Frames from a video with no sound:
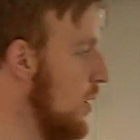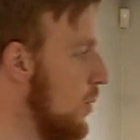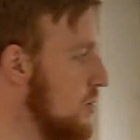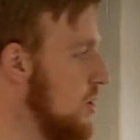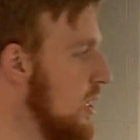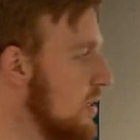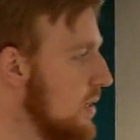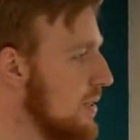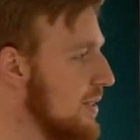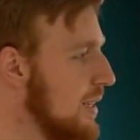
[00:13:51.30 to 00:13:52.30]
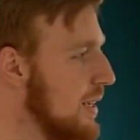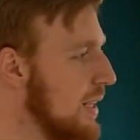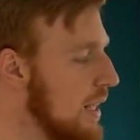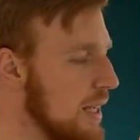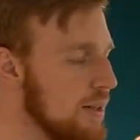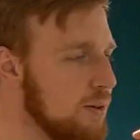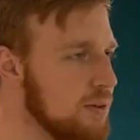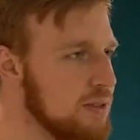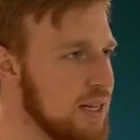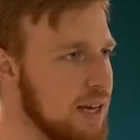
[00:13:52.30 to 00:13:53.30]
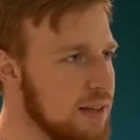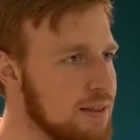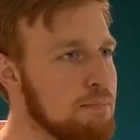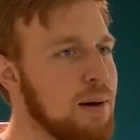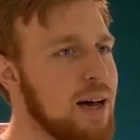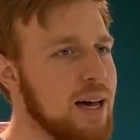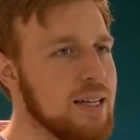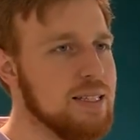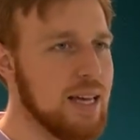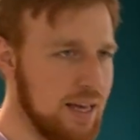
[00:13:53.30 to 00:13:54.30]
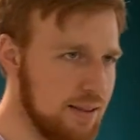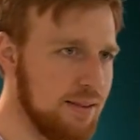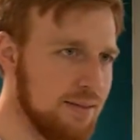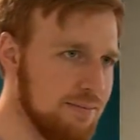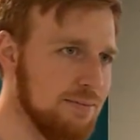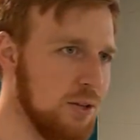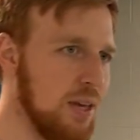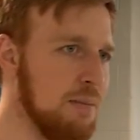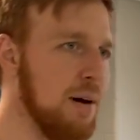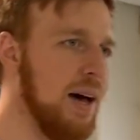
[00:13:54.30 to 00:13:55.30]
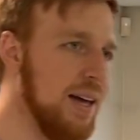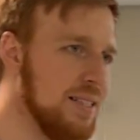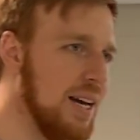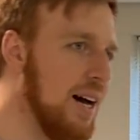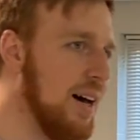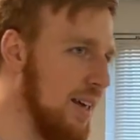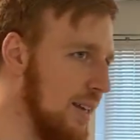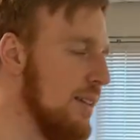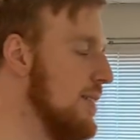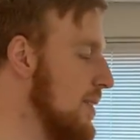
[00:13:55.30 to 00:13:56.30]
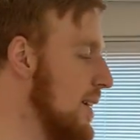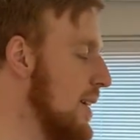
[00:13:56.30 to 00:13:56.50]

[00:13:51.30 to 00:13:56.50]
where Jesus killed death, okay, by dying,